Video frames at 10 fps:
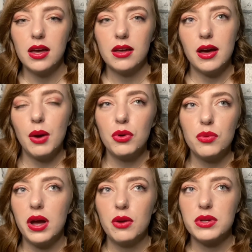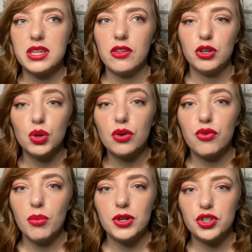I don't want to say they're
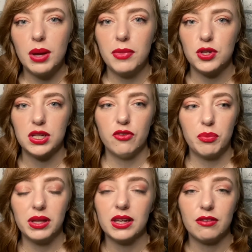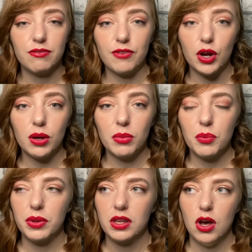uniform in shape. They should never be like firm,
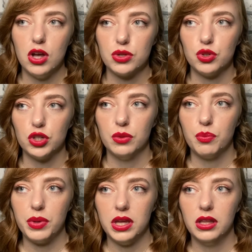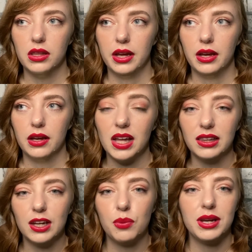but they also shouldn't be like a
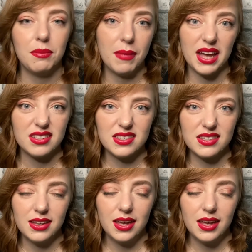liquidy mess.